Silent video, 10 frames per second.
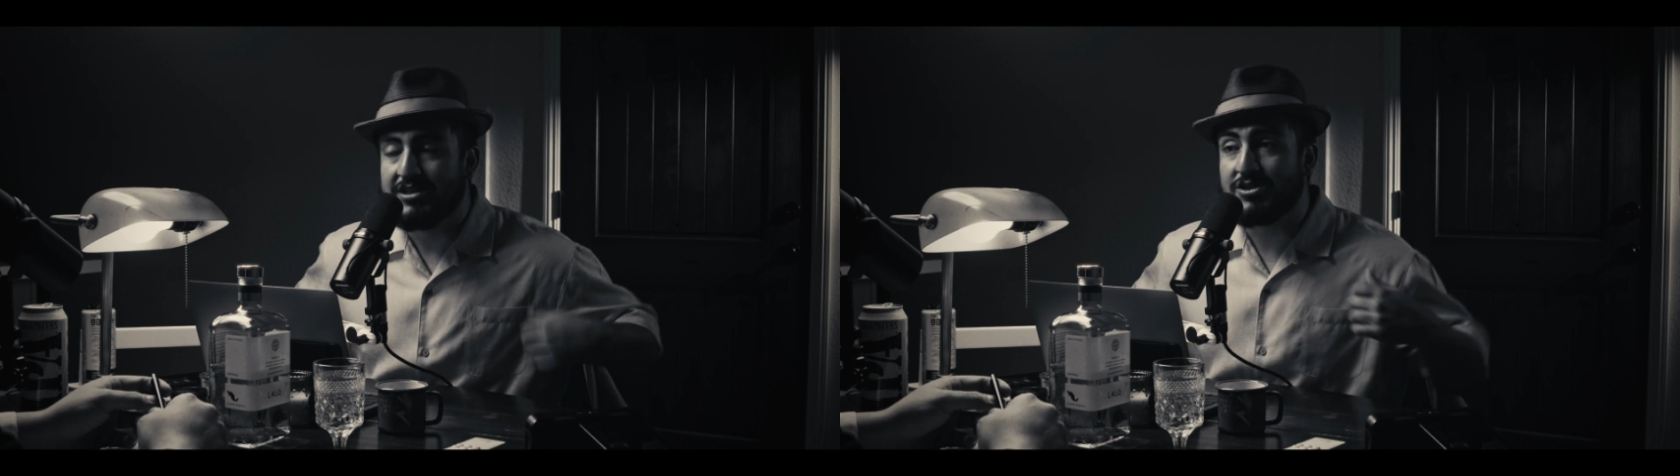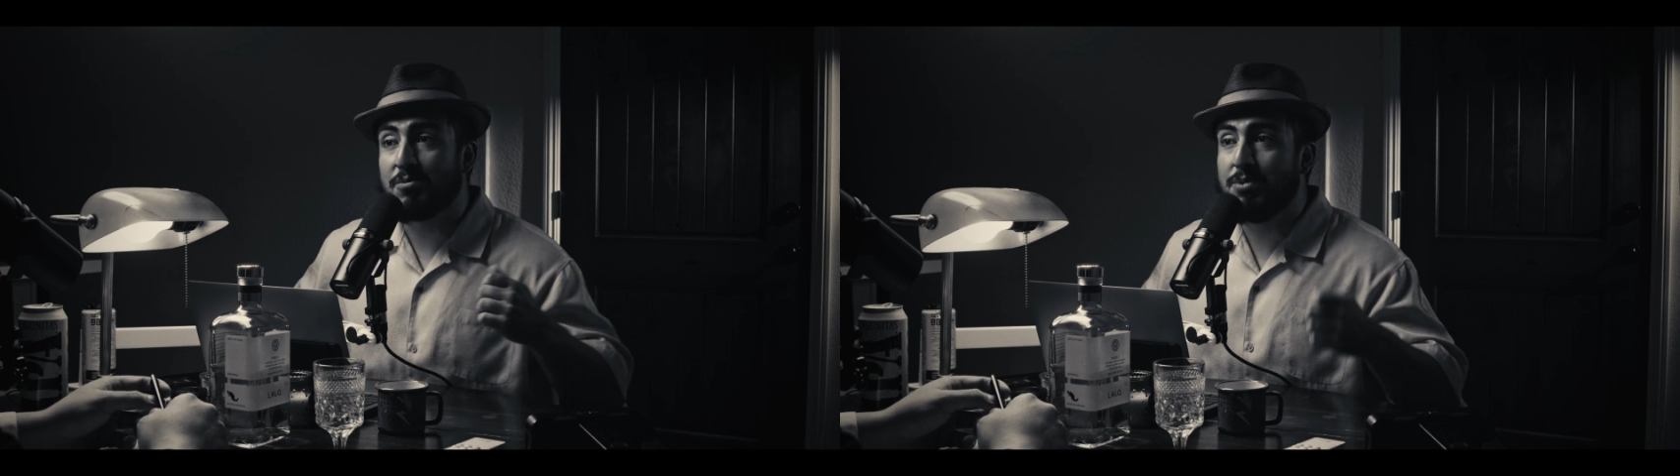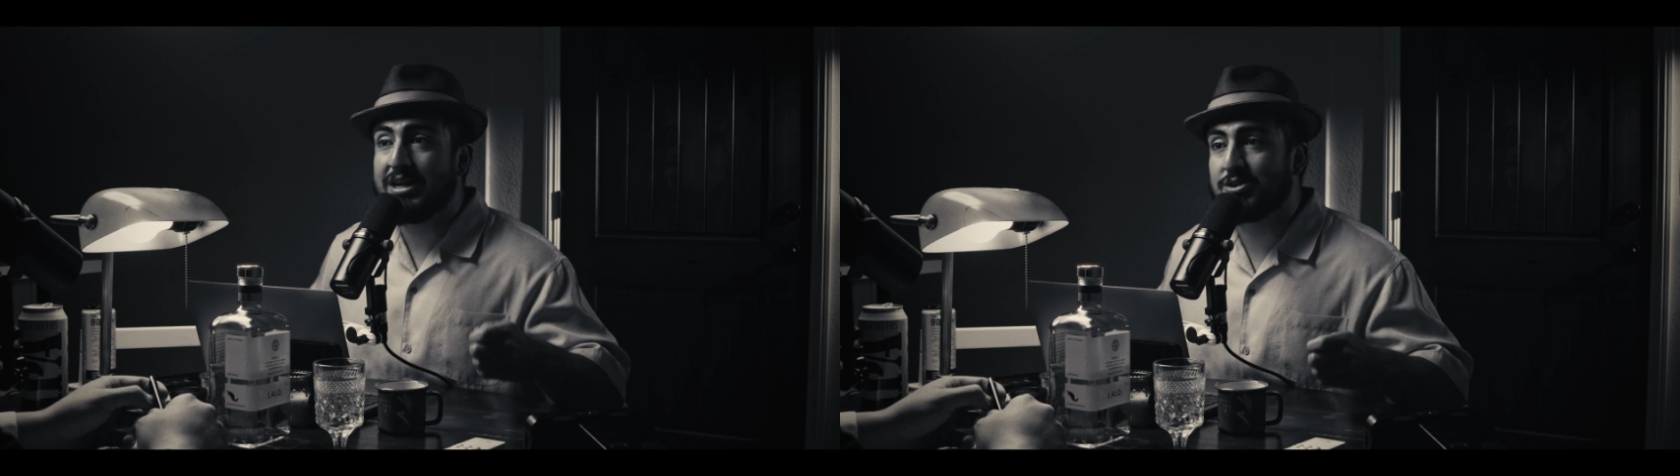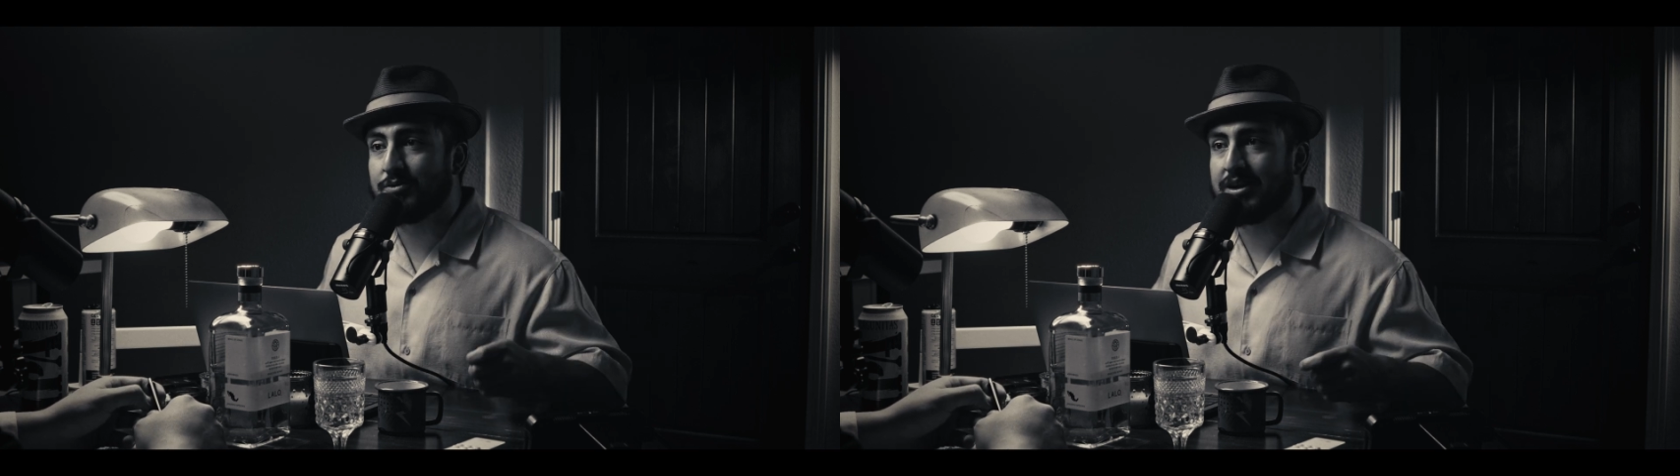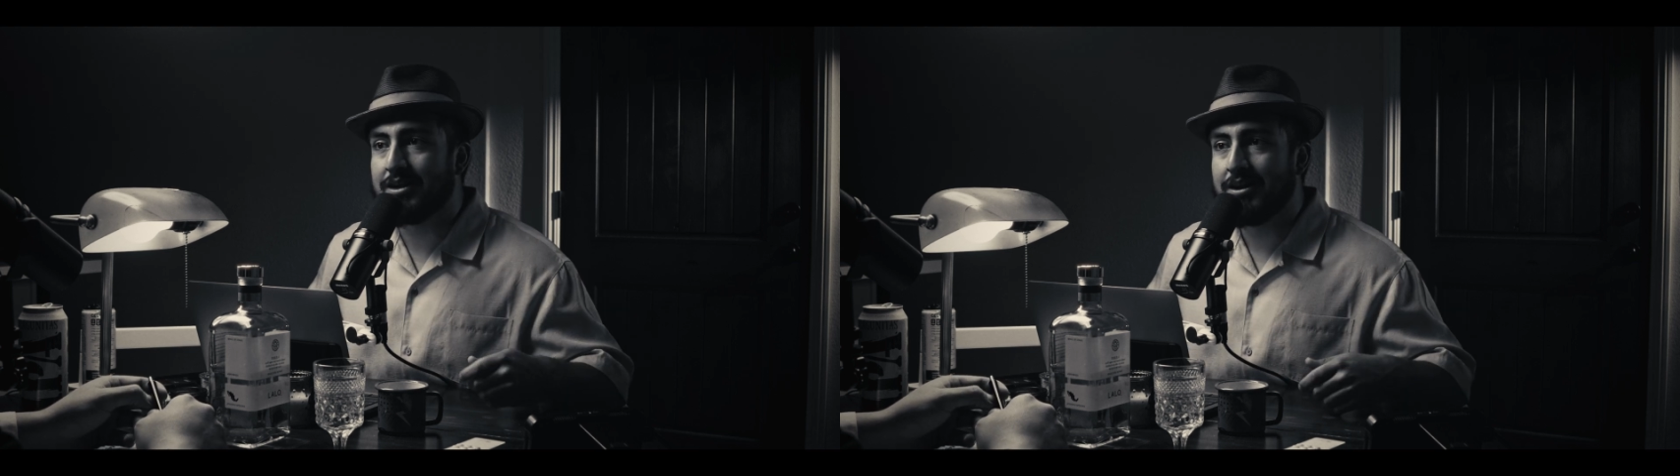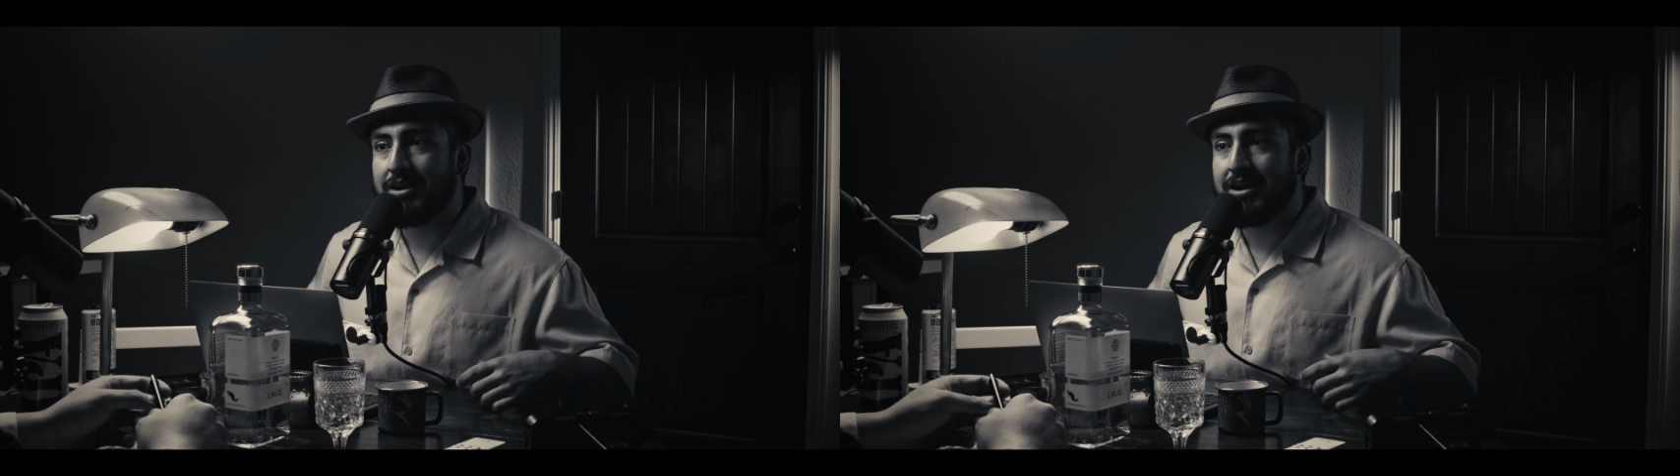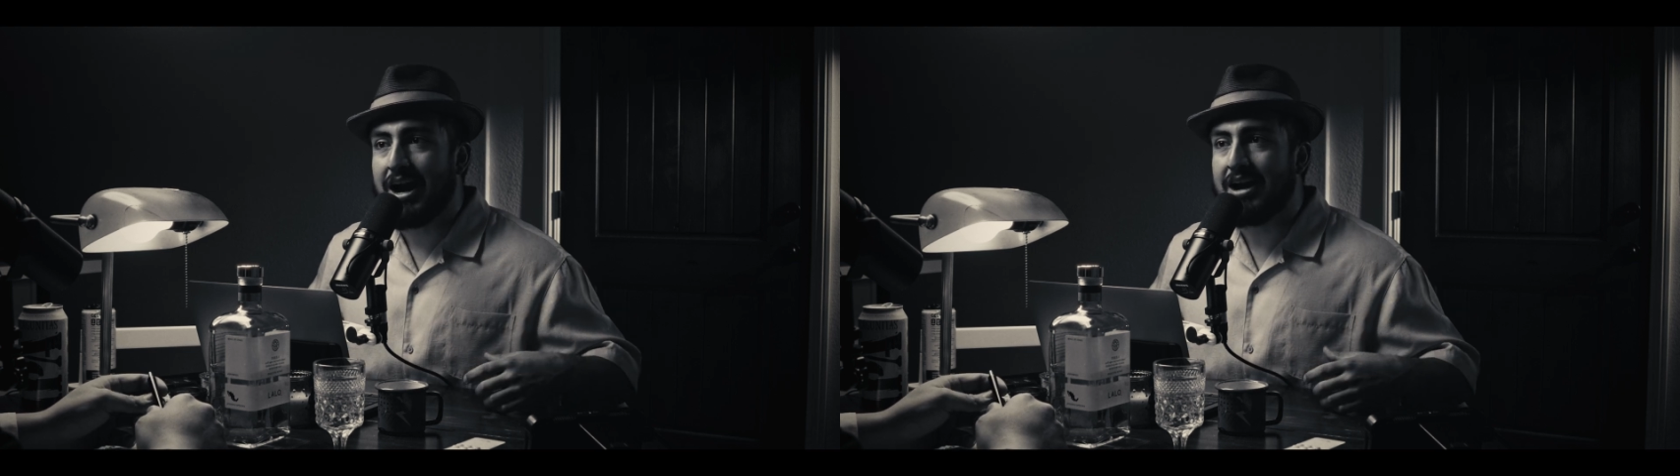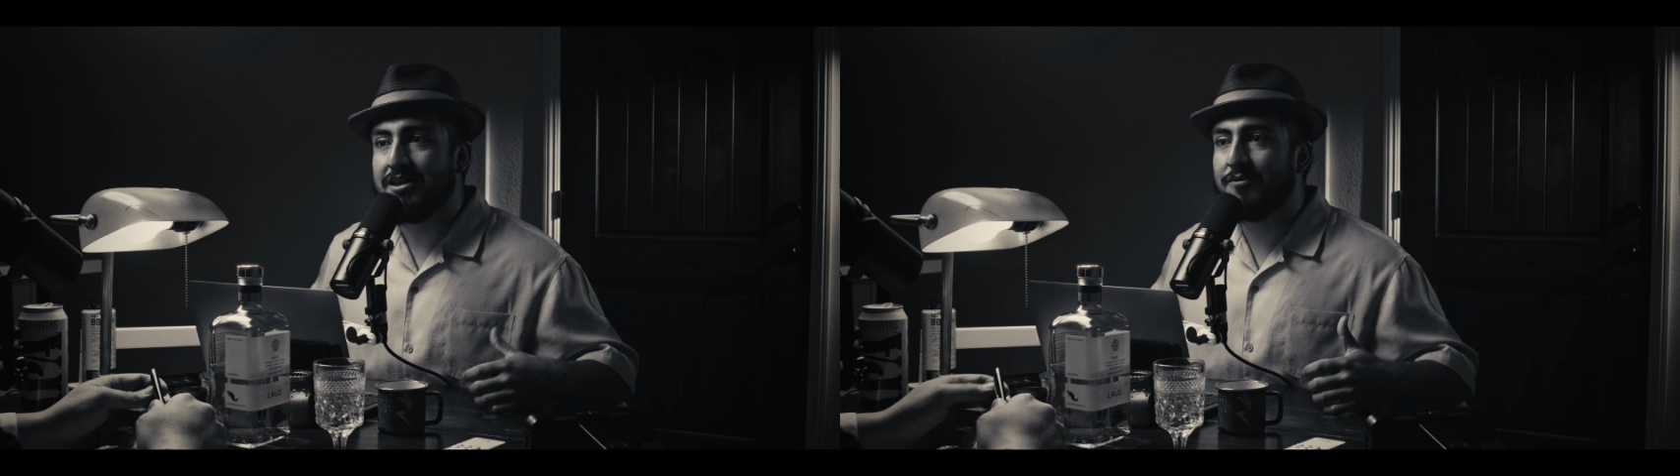She took a picture of it, and then